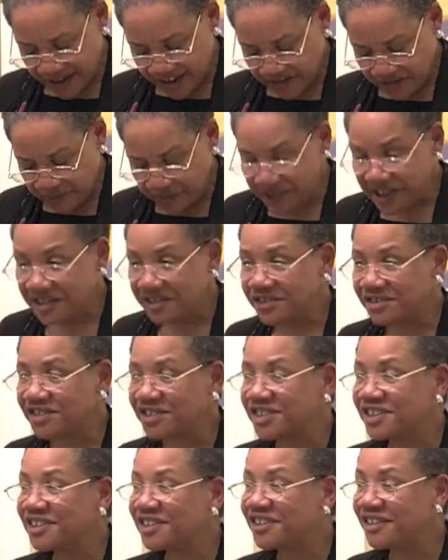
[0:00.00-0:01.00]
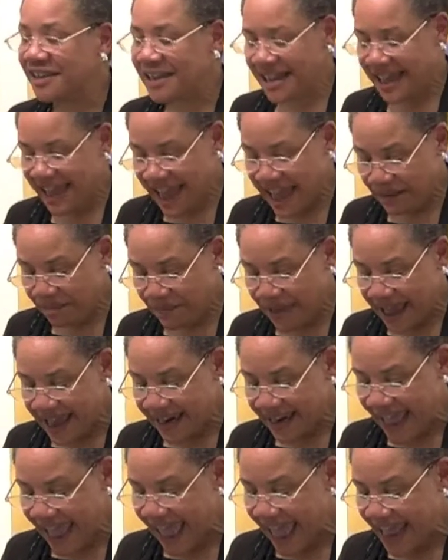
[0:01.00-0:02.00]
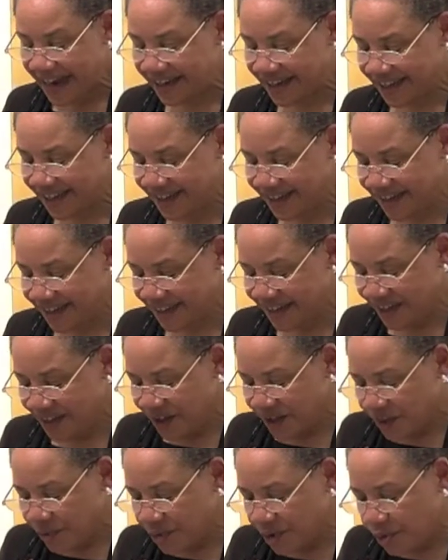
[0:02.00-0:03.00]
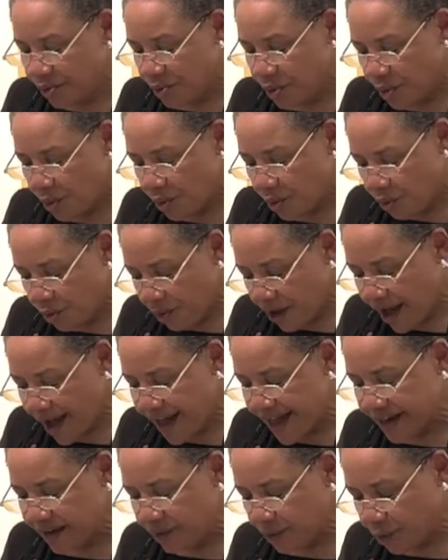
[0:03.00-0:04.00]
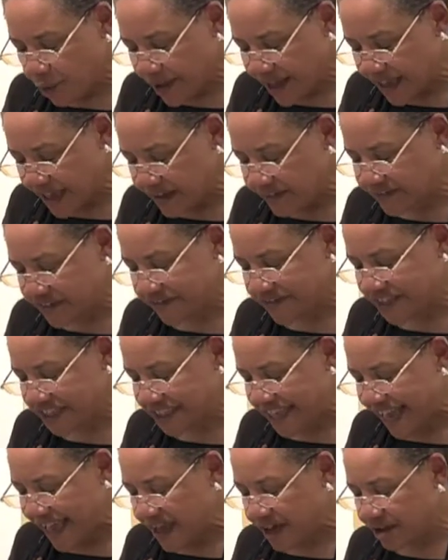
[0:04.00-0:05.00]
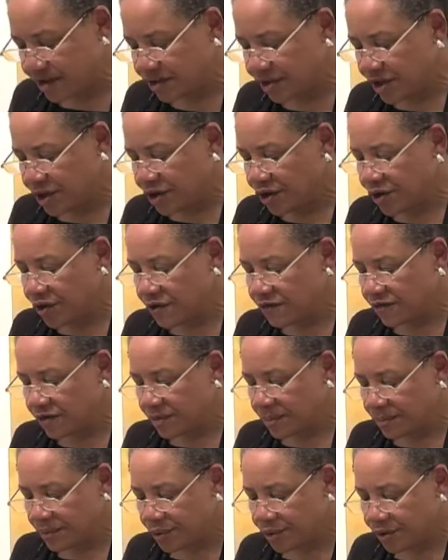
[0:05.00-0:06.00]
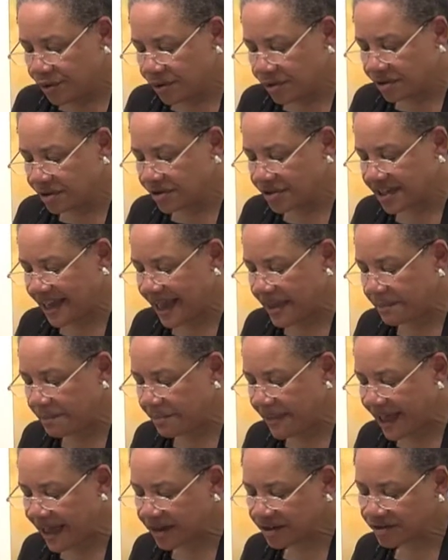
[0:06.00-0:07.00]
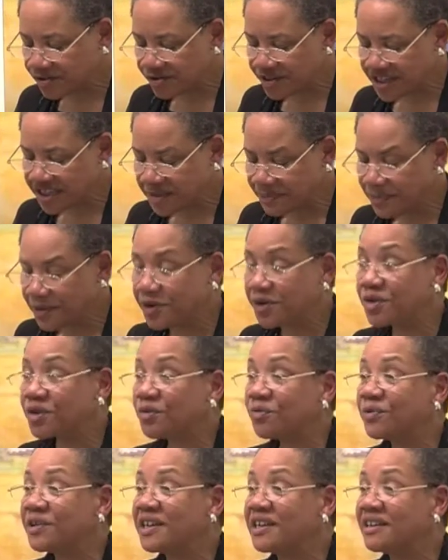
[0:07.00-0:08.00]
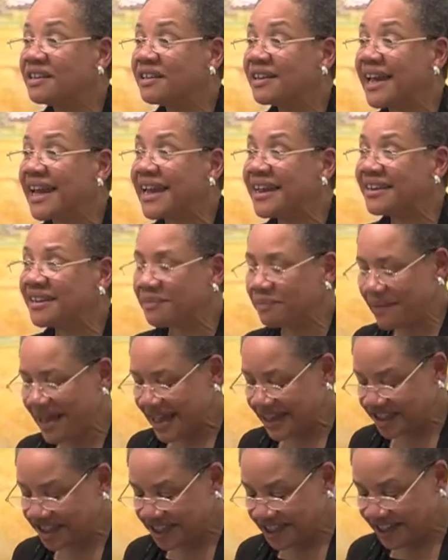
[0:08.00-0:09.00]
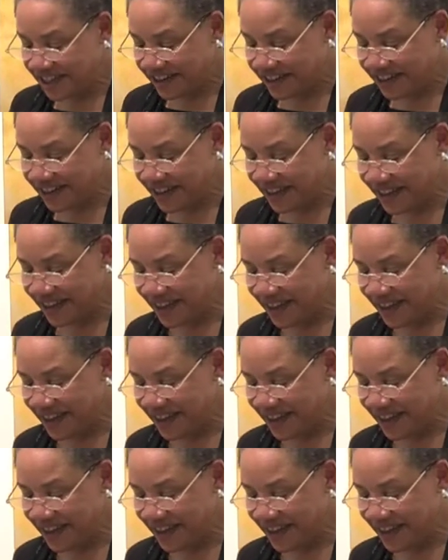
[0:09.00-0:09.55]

of Pilsner and Manhattan. We'll ride waves of sound over borders and boundaries, both real and imaginary.